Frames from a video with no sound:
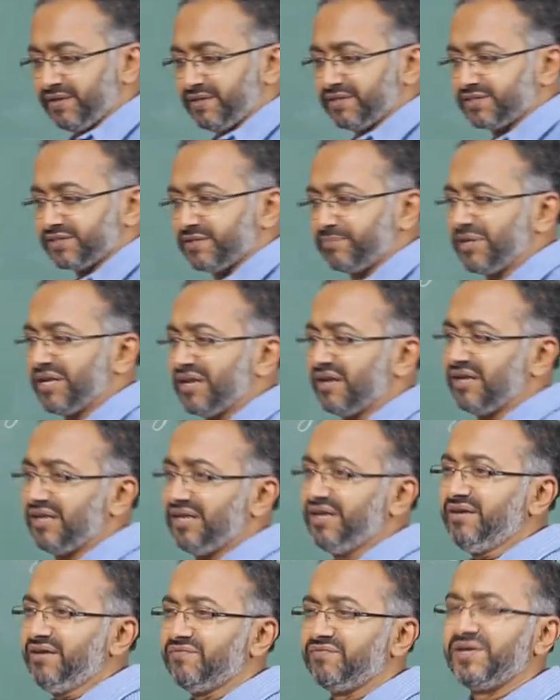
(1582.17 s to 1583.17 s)

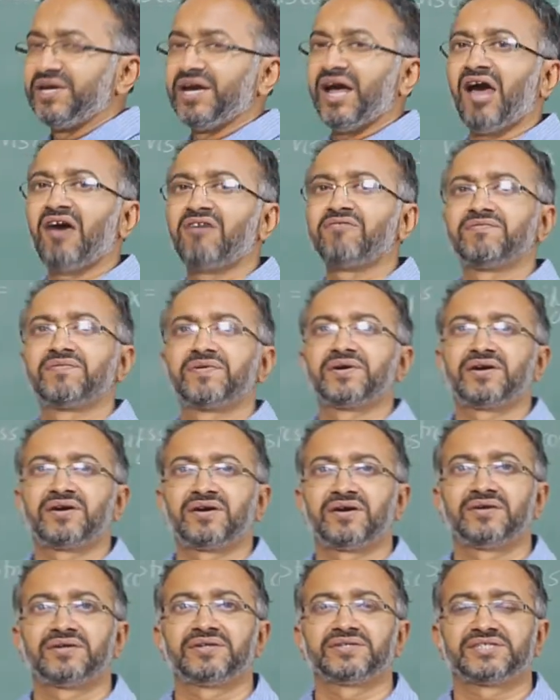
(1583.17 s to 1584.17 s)
Similarly, we
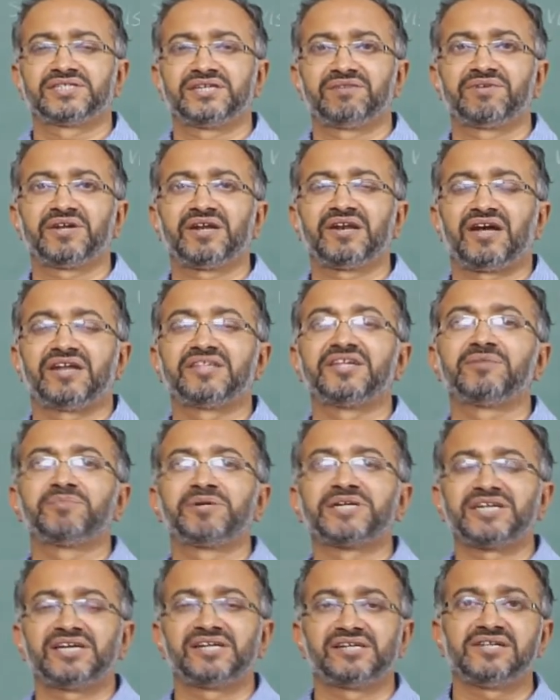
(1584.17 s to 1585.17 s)
have several other
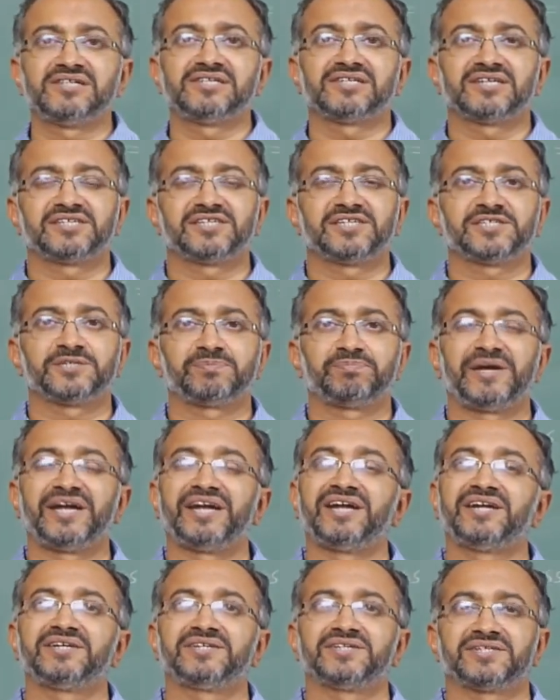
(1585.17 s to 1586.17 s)
materials such as
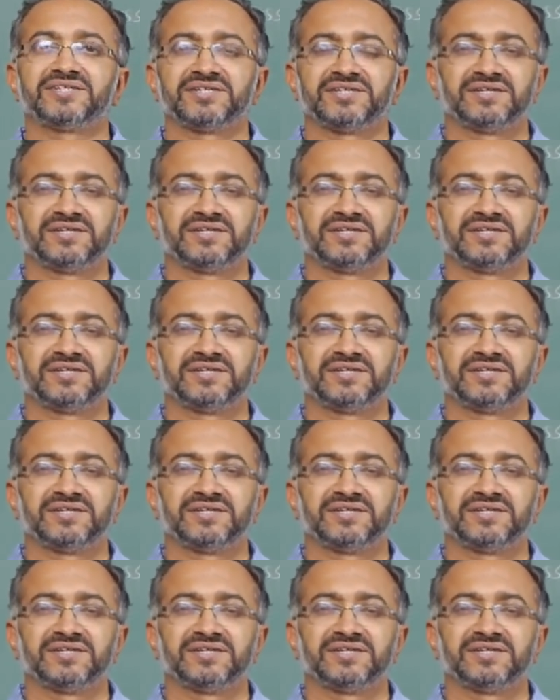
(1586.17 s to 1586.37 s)
paints